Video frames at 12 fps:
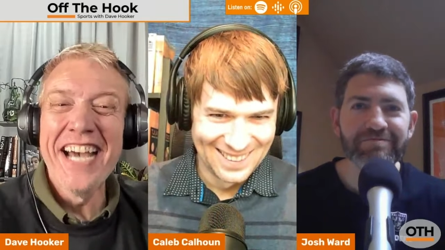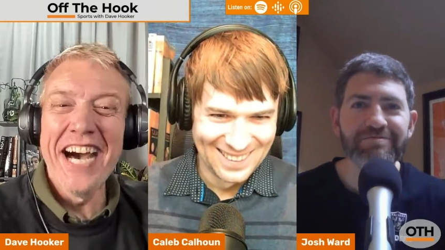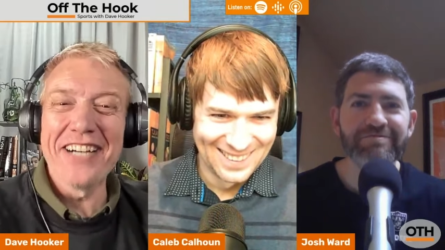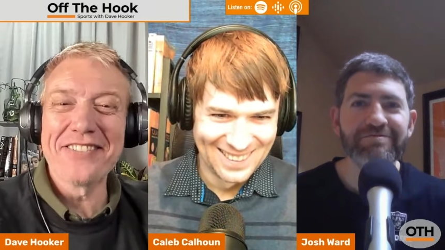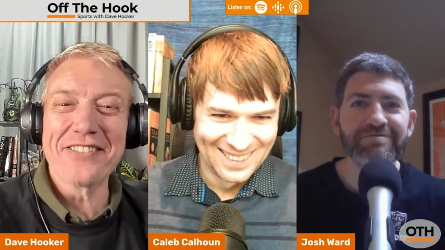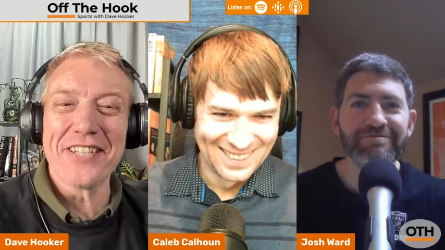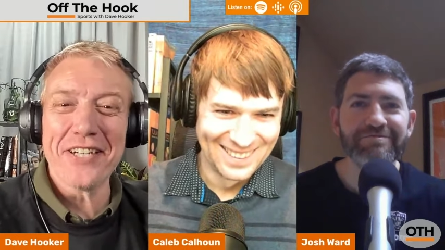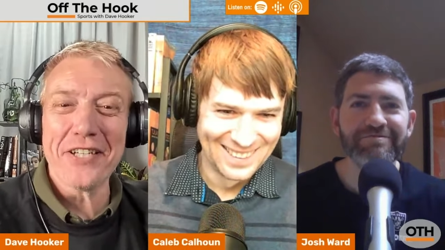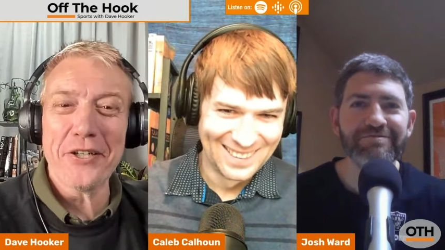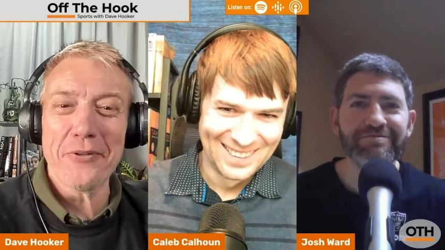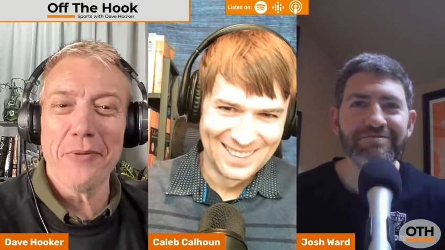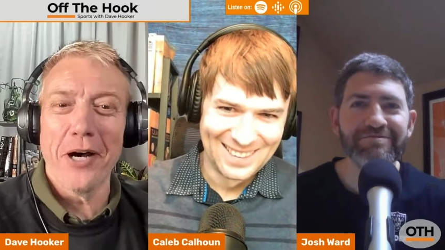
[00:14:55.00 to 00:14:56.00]
Speaker 1: I was talking to
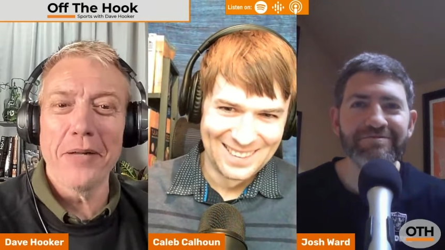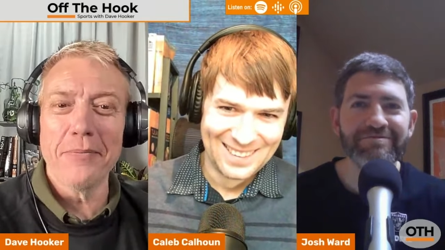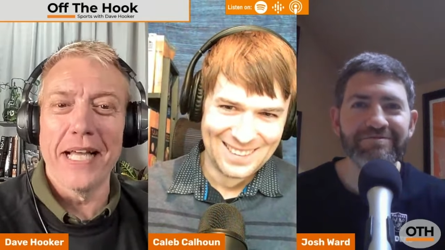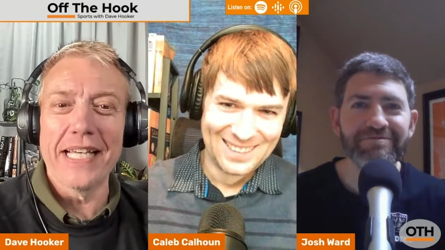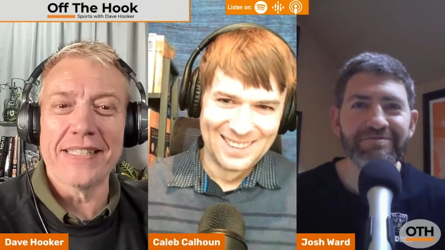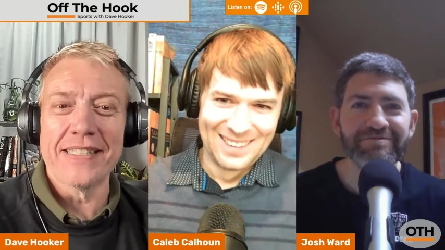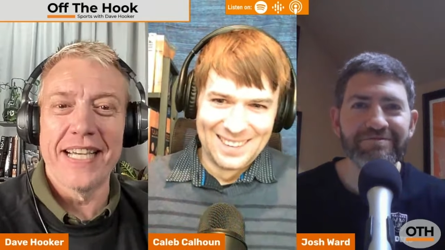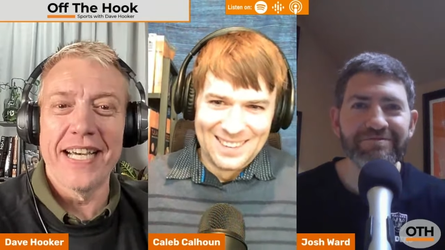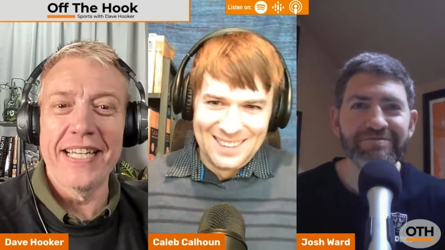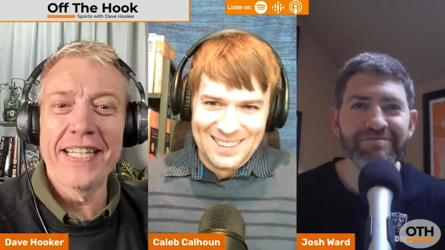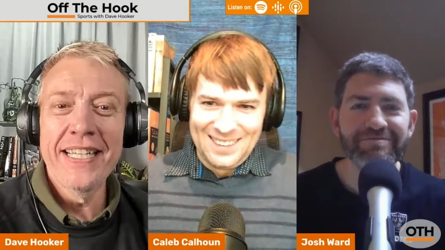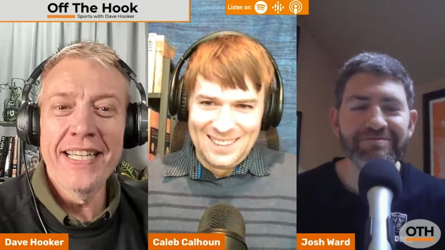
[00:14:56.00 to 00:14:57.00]
your mom last
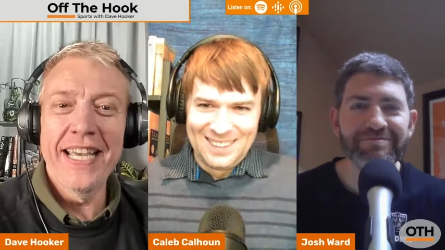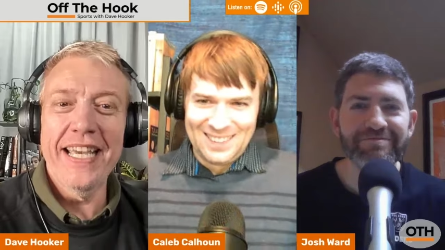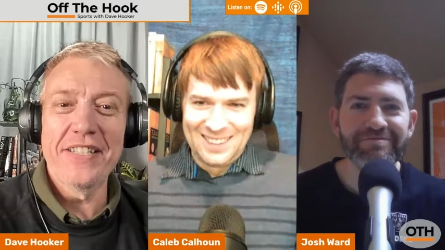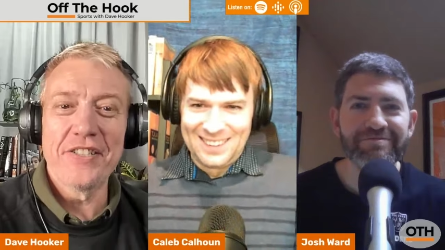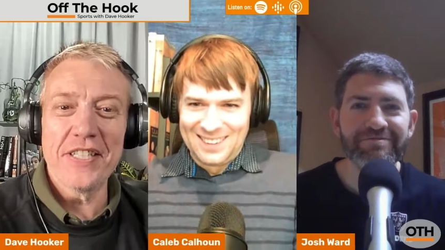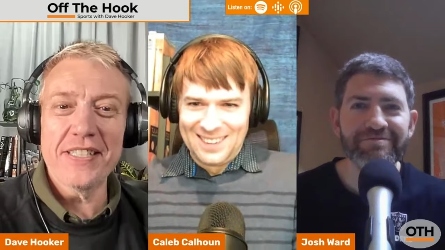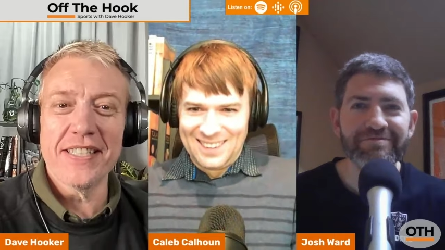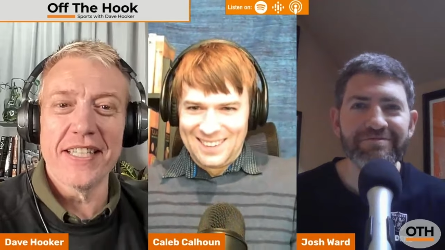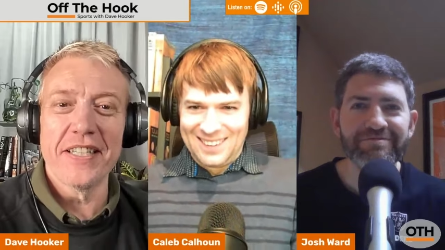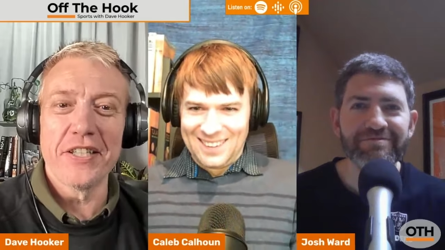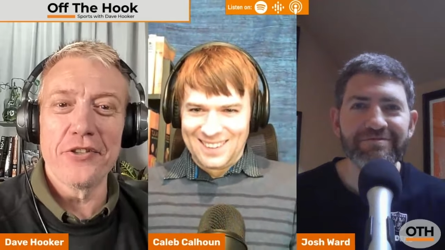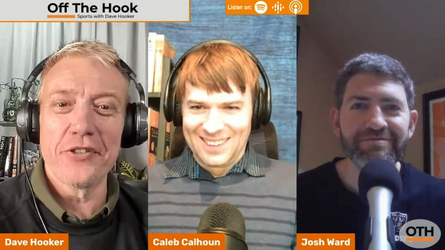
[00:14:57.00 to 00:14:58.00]
night, and she said
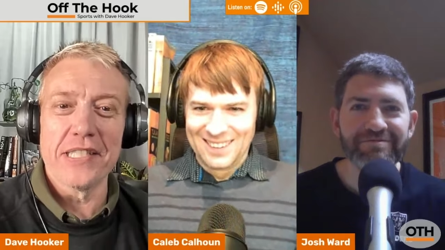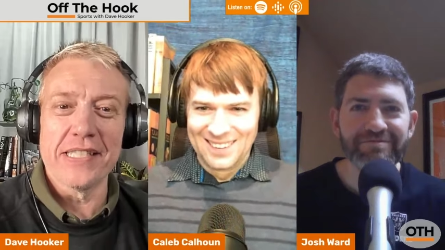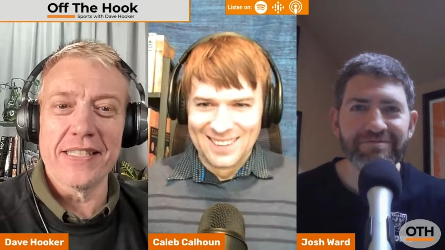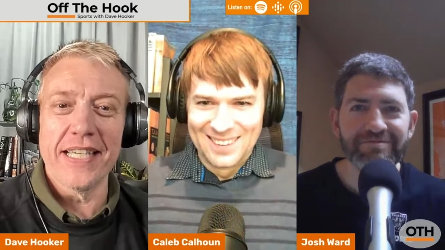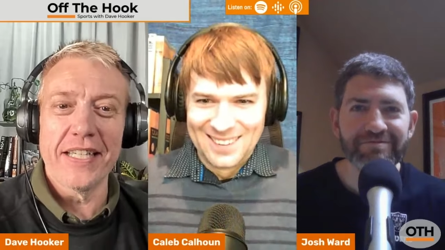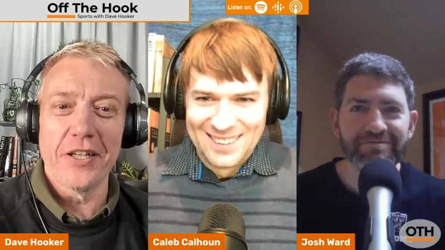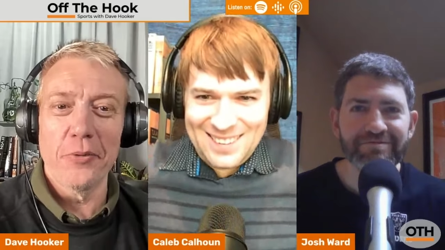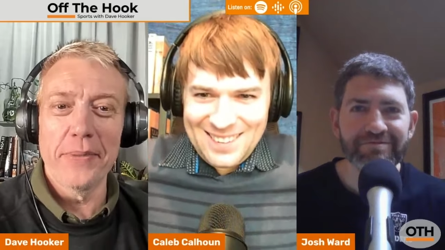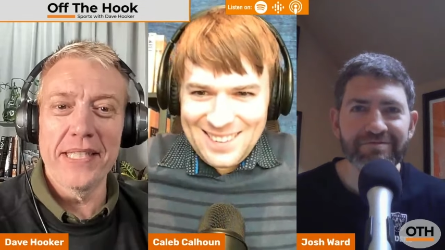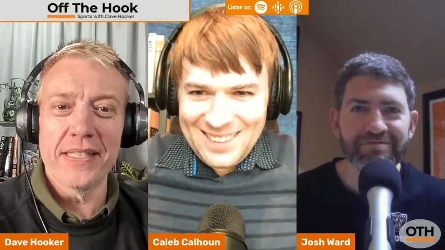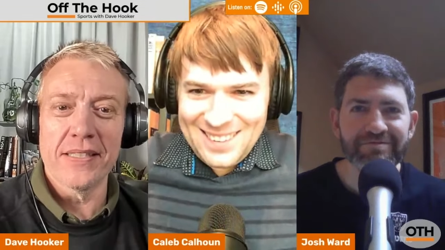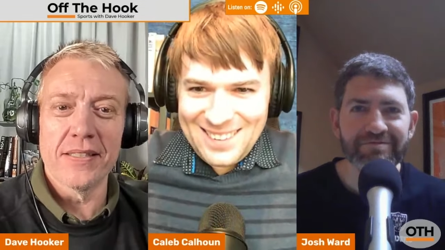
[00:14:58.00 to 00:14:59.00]
that you should stay at Ole
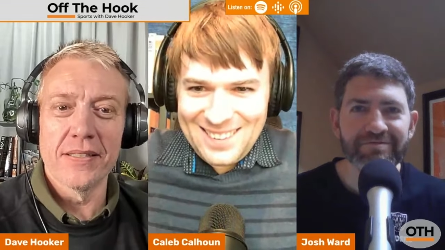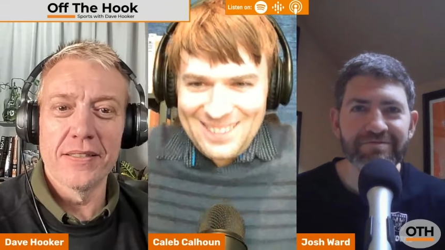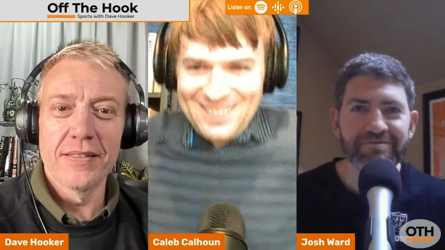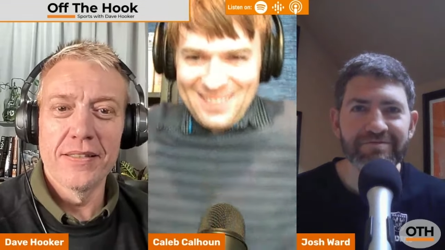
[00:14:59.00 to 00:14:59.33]
Miss.